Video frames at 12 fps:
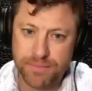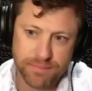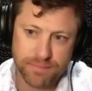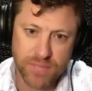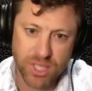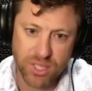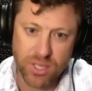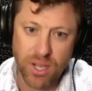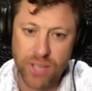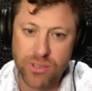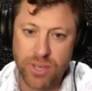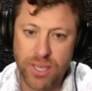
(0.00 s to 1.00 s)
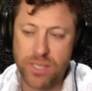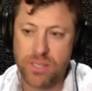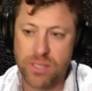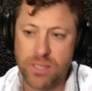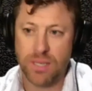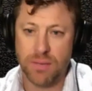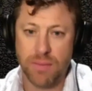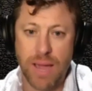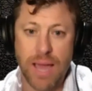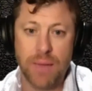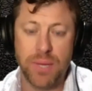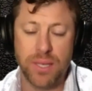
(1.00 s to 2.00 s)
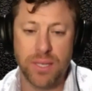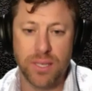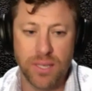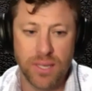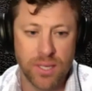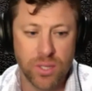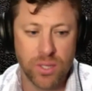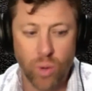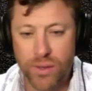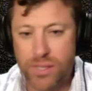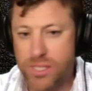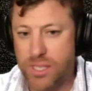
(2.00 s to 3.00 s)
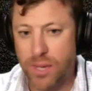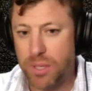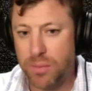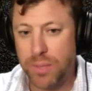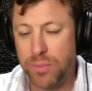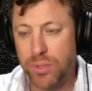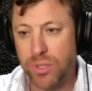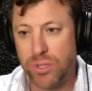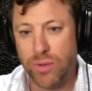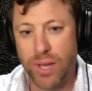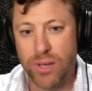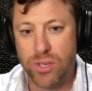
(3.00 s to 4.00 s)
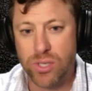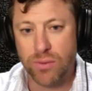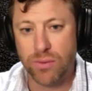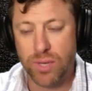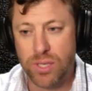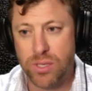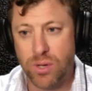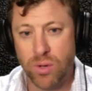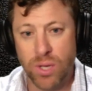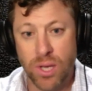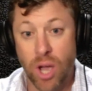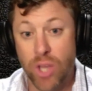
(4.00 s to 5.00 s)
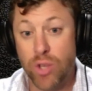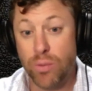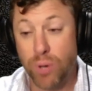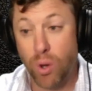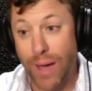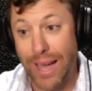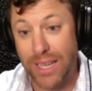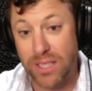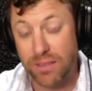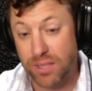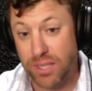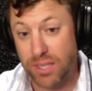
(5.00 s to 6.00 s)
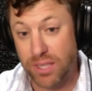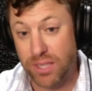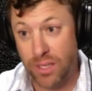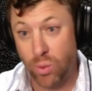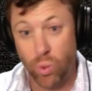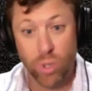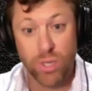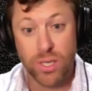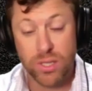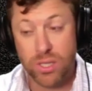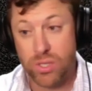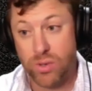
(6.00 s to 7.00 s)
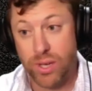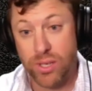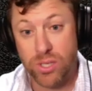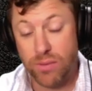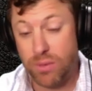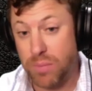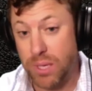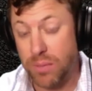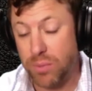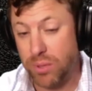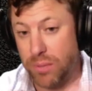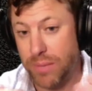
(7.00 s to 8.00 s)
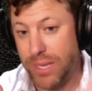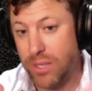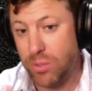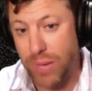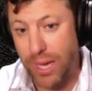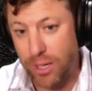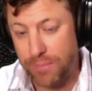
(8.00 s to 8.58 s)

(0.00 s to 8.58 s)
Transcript: Because Cadre is, in my opinion, you are the sum of the people you surround yourself with. So are you proactively working to surround yourself with people that make you better?